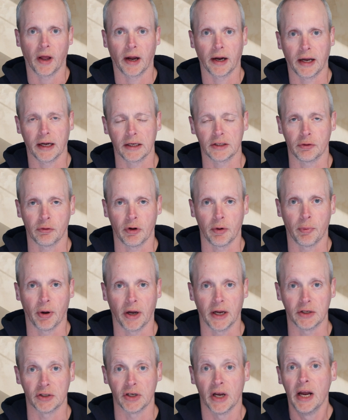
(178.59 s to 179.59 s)
that category
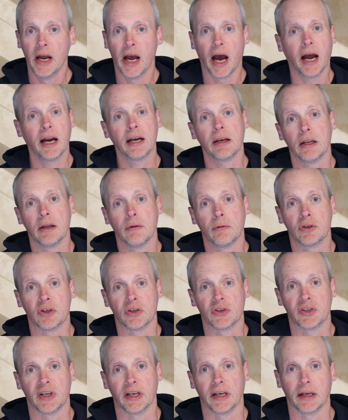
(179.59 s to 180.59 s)
page, and you've
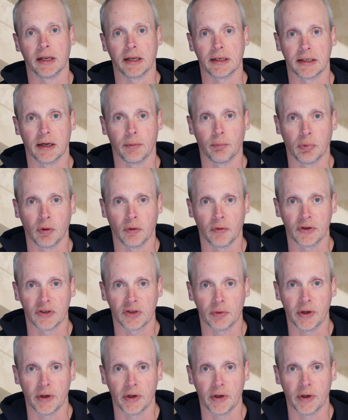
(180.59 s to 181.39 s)
just seen an example on the